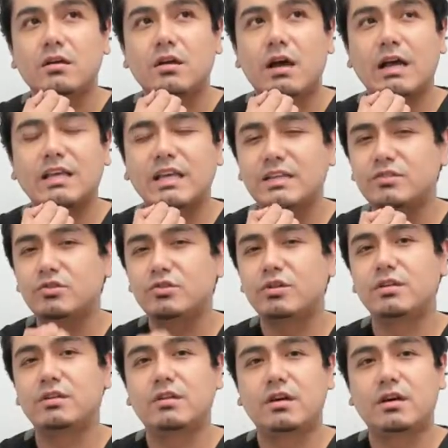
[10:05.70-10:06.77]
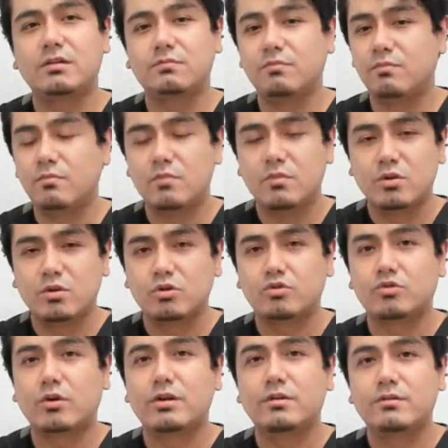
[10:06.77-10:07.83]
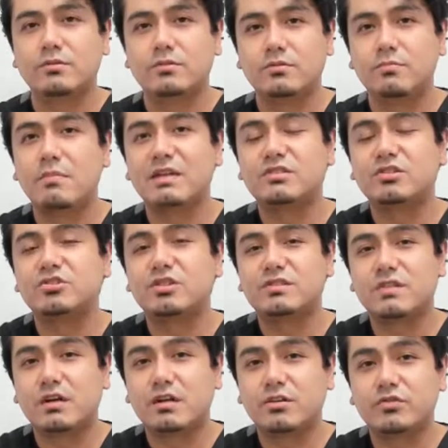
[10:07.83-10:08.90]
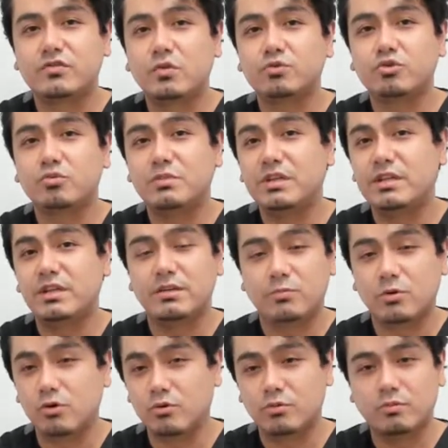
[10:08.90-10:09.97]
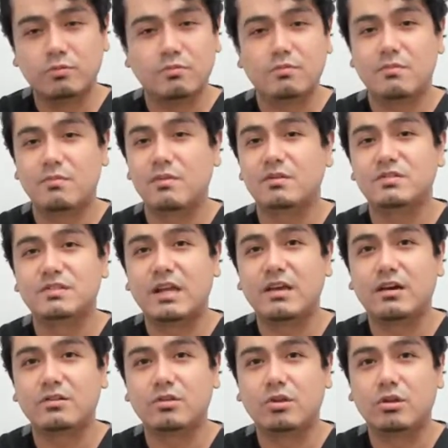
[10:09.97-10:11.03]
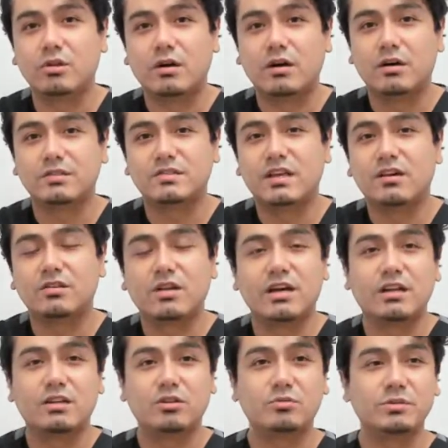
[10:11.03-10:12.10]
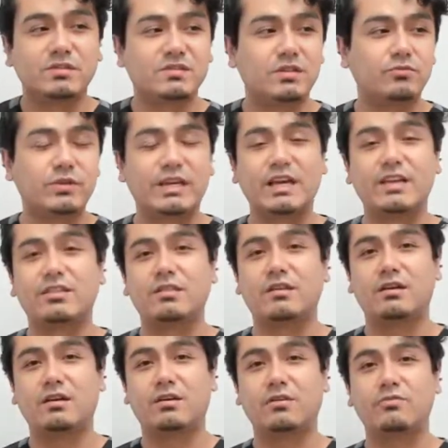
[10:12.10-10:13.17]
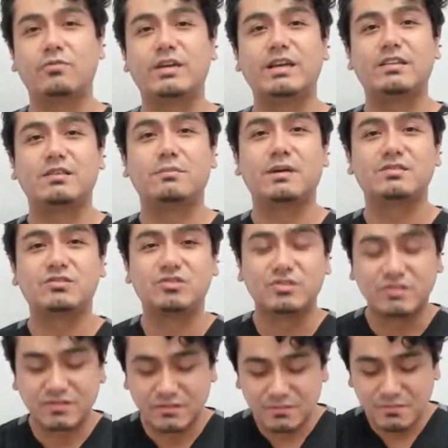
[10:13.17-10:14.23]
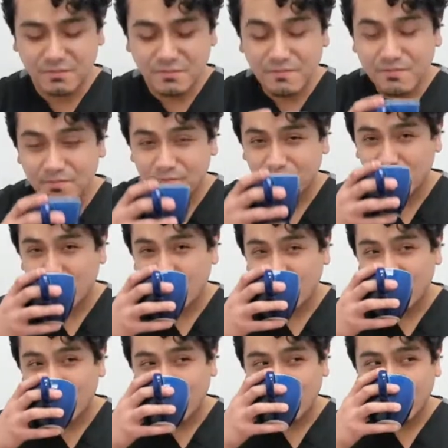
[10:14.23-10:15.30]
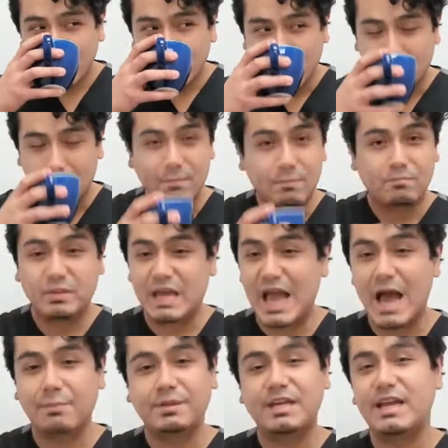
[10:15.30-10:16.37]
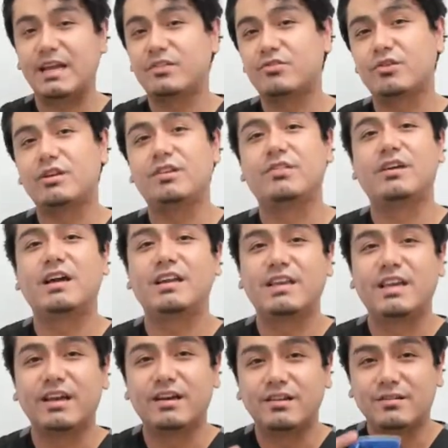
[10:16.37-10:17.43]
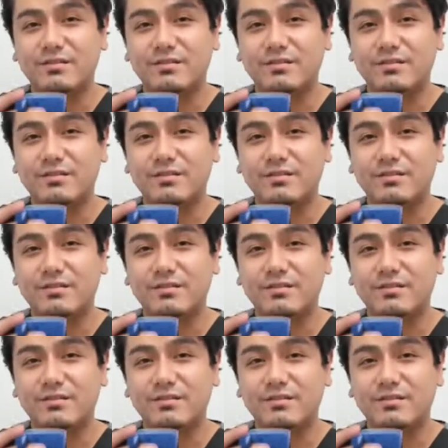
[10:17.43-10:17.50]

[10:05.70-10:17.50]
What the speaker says: I guess you could message us on social media, and we'll stay online a little bit, see if we get the messages. I'll be happy to answer anything I can.